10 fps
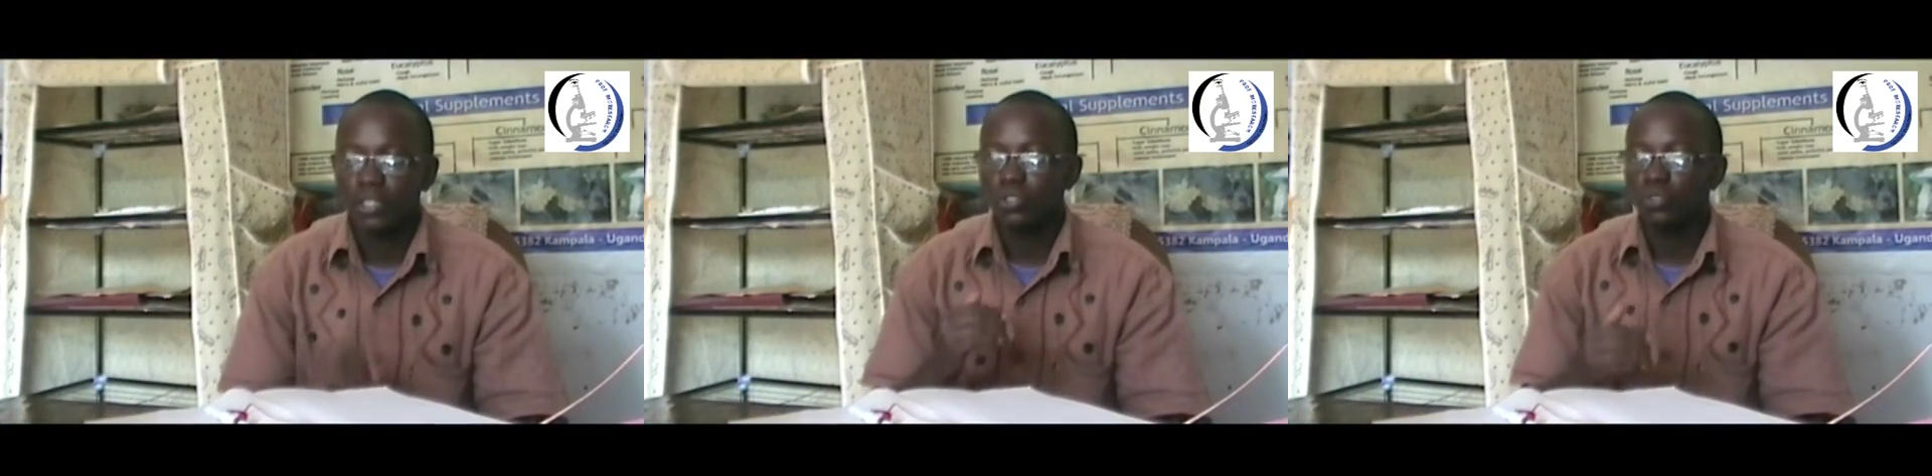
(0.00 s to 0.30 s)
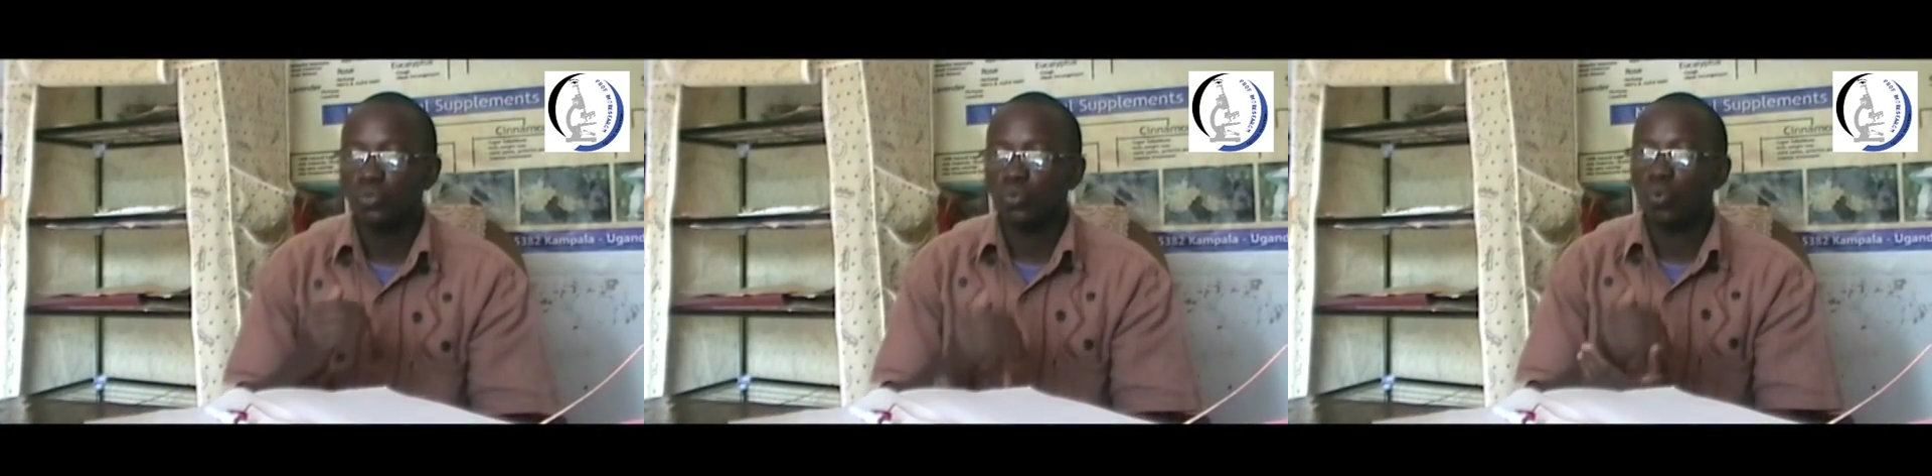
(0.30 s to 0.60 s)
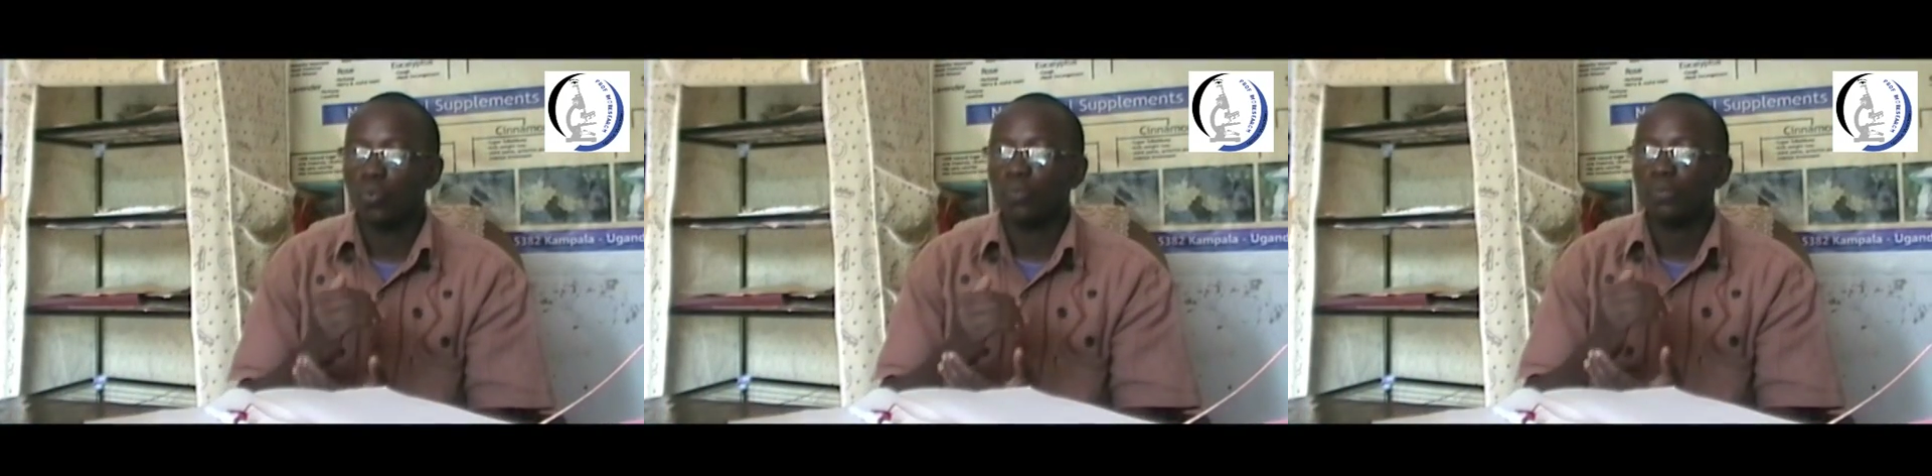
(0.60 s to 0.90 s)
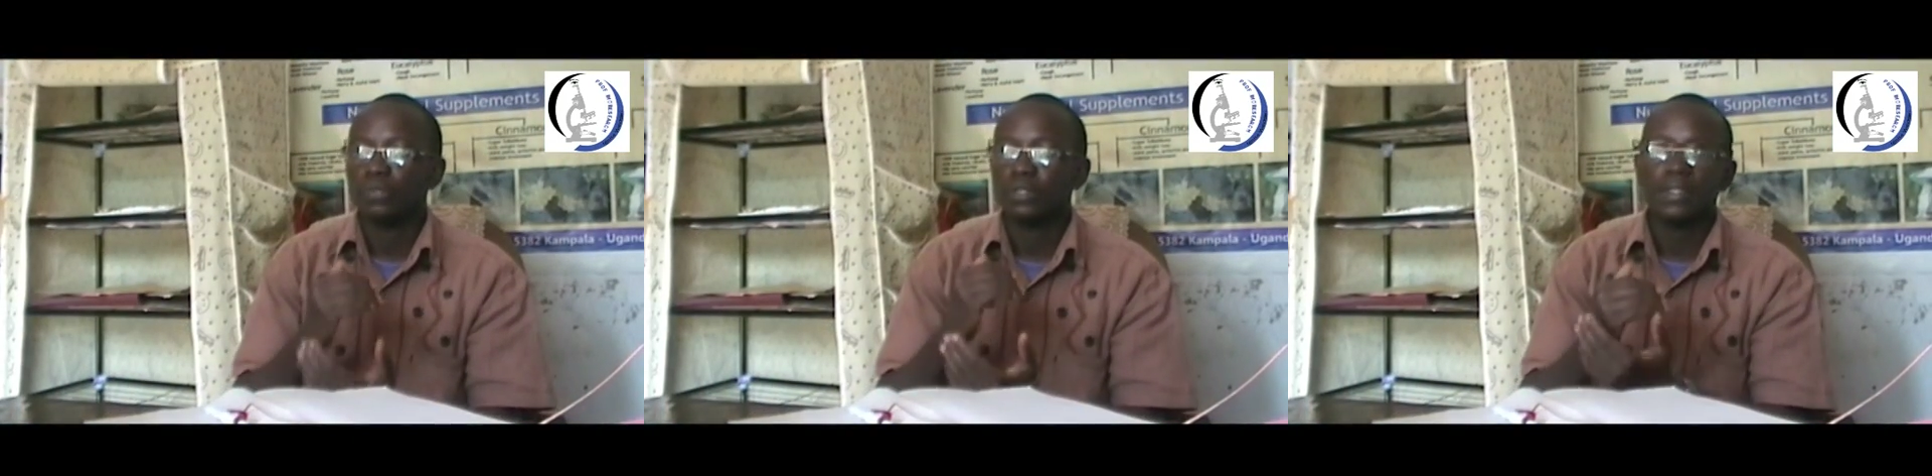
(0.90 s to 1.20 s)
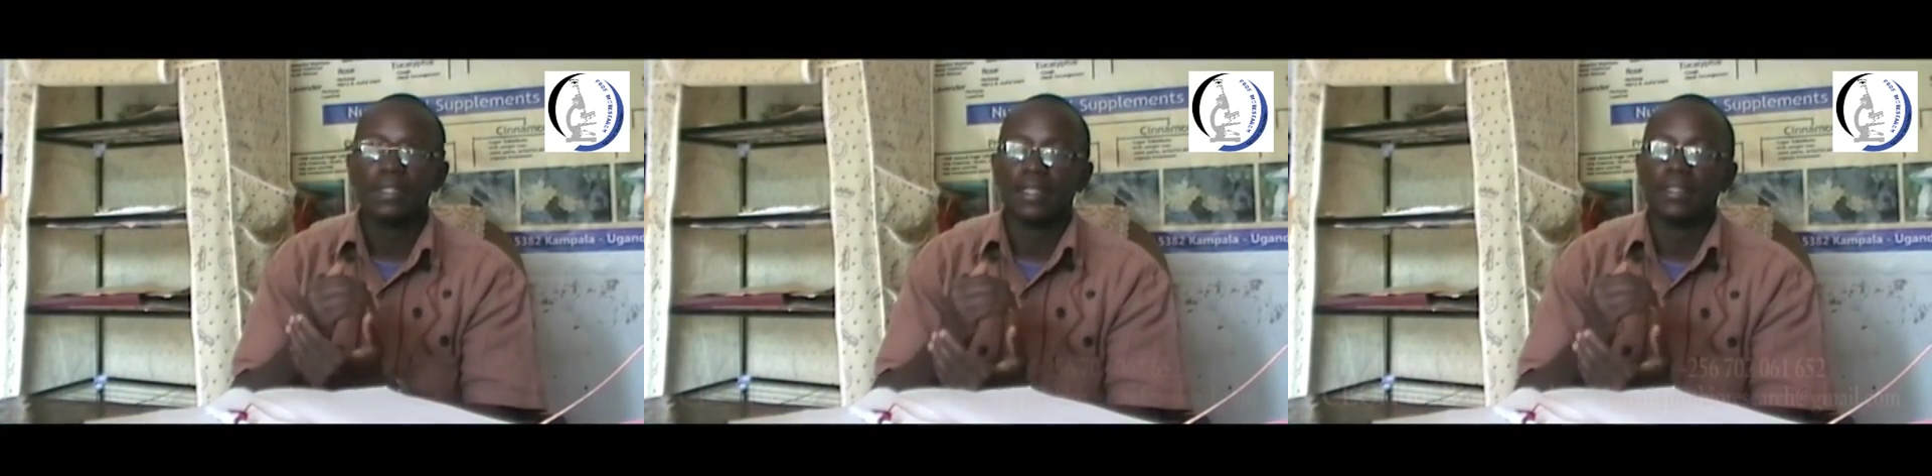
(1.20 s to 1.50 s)
is to
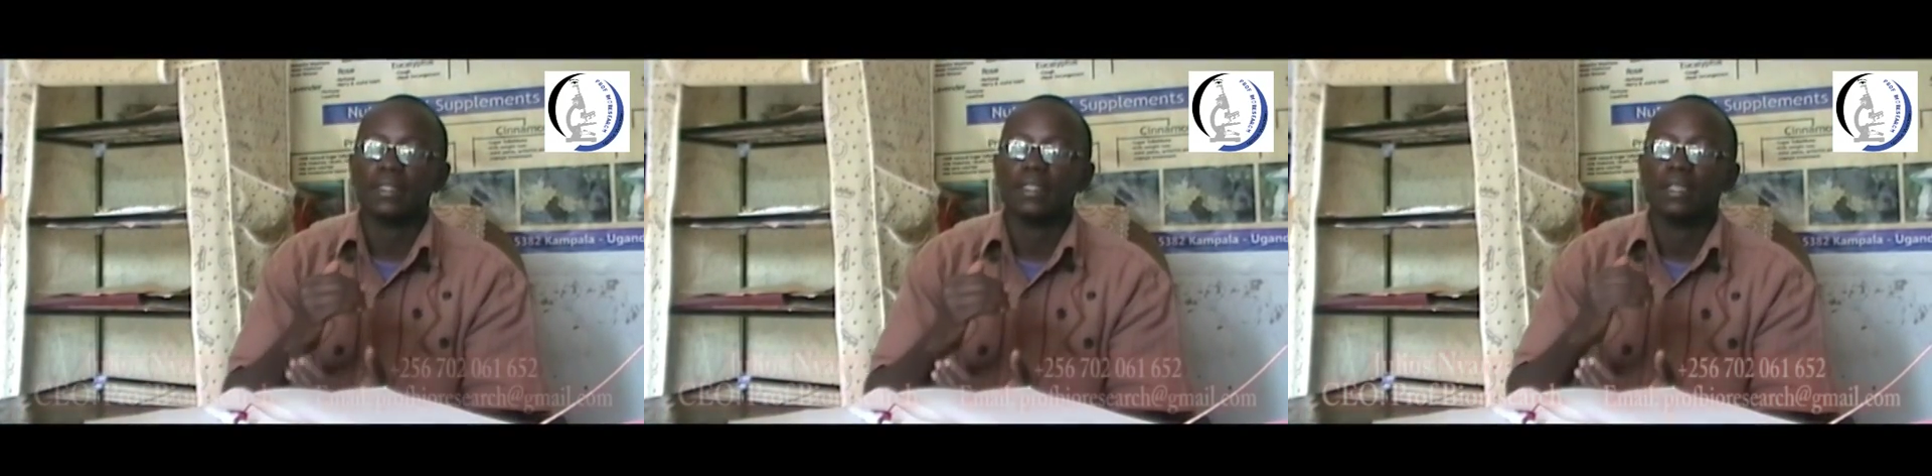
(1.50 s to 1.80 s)
see that